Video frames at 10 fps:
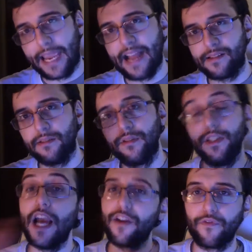
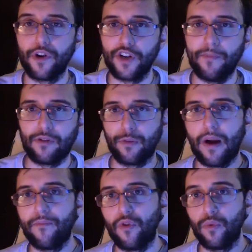The other version of Metro
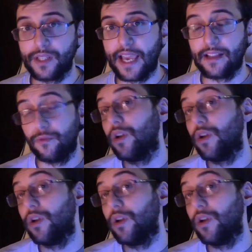Prime 4 was cancelled.